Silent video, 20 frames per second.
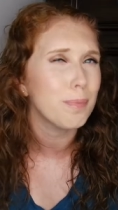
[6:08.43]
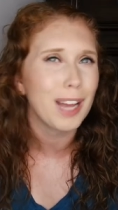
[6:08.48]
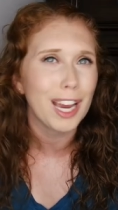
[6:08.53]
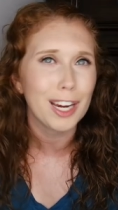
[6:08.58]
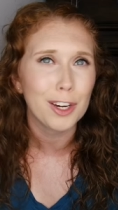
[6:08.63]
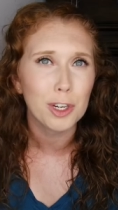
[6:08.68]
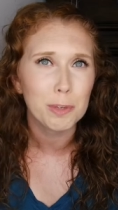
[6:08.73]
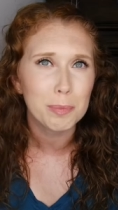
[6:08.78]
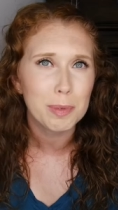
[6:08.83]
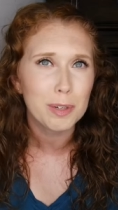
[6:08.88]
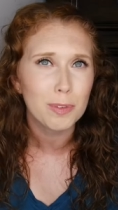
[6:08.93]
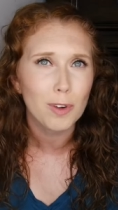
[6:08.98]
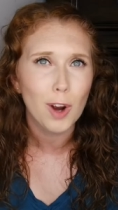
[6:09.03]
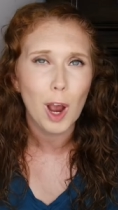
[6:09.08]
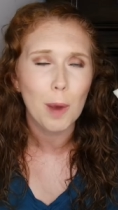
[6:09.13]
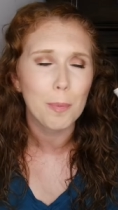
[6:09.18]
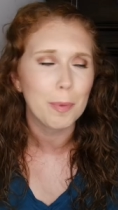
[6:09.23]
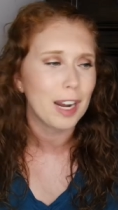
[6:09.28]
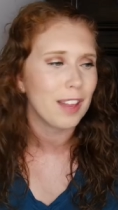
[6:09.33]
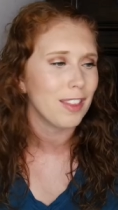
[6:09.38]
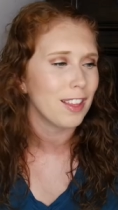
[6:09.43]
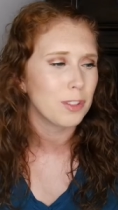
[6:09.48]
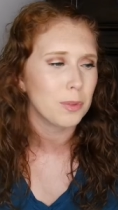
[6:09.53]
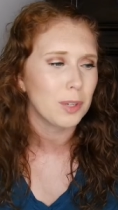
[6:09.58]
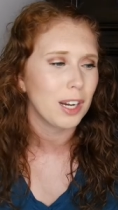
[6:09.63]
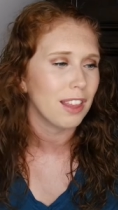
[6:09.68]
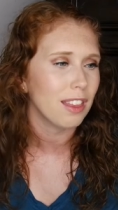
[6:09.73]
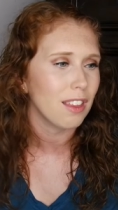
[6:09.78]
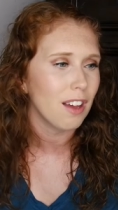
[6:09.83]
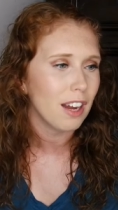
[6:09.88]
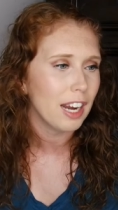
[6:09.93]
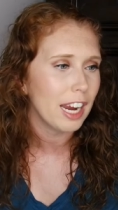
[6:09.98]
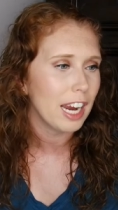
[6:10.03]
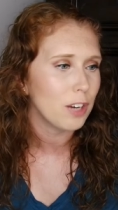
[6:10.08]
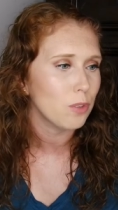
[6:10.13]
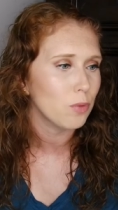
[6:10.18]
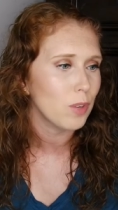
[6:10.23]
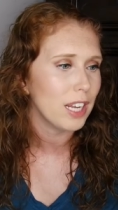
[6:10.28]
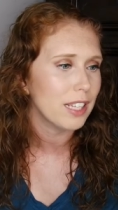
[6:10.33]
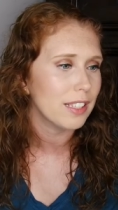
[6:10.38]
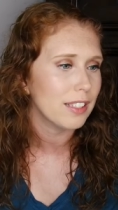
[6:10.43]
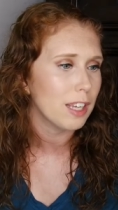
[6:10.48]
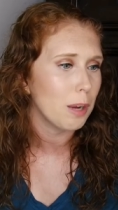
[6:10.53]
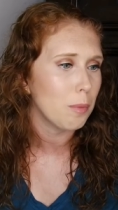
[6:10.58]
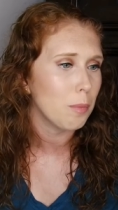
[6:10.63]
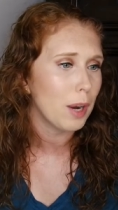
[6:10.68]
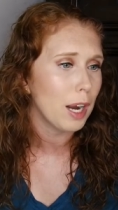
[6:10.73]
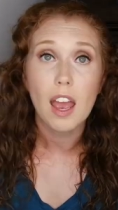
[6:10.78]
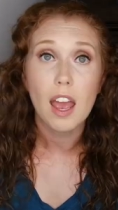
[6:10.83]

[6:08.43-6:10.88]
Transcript: I could be wrong, but that's what I thought I had read somewhere.